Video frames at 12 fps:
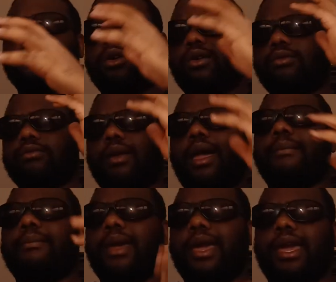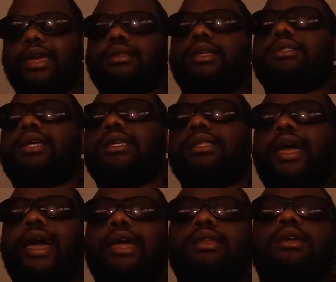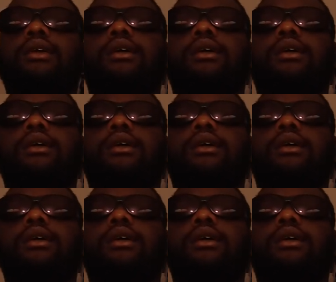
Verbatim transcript: you know, MA, and things like that,